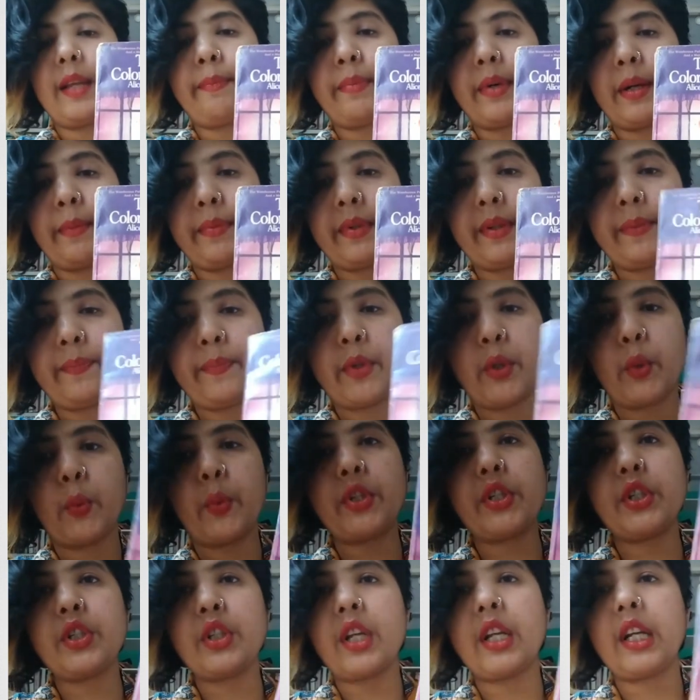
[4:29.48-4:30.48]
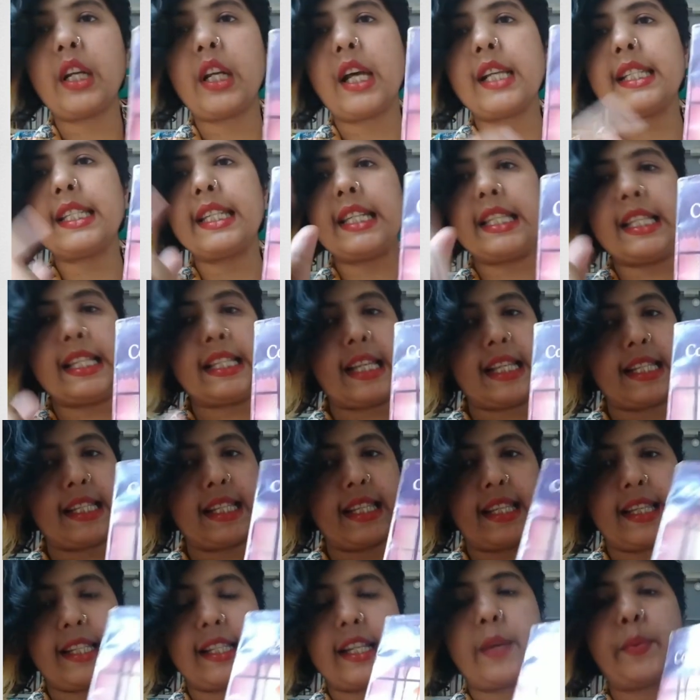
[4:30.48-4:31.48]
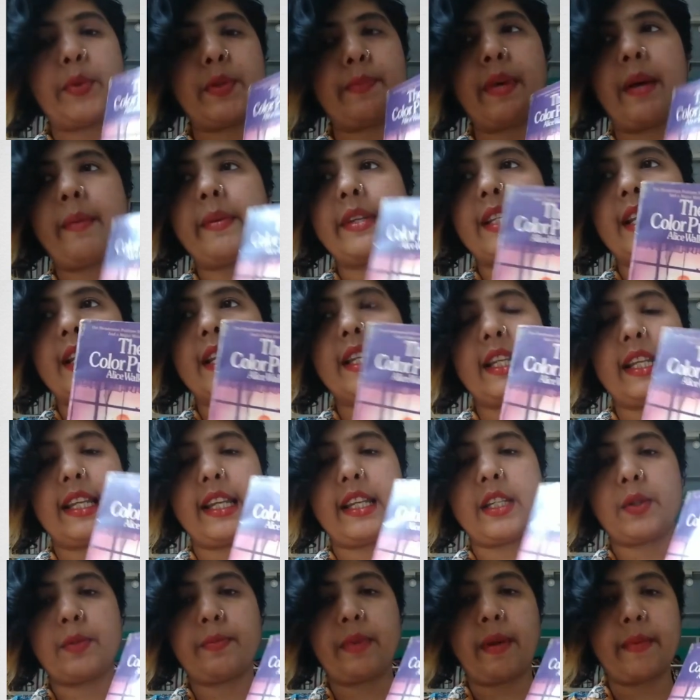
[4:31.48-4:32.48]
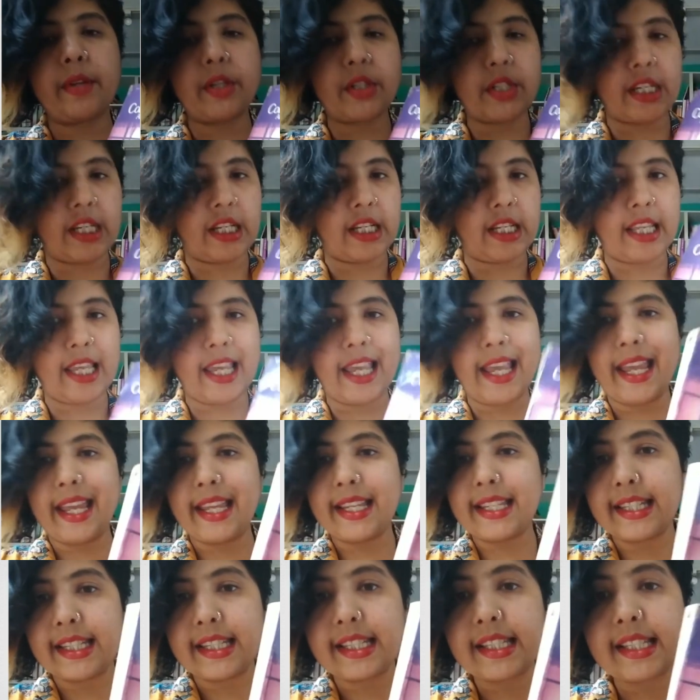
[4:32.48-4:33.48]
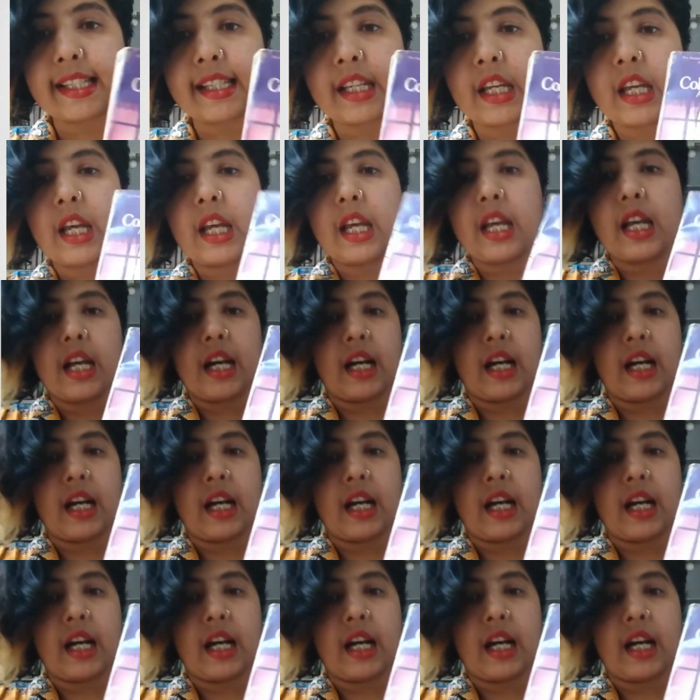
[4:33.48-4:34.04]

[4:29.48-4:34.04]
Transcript: The Color Purple, which is not a classic in the sense that these was published a little later. It was published in the 80s.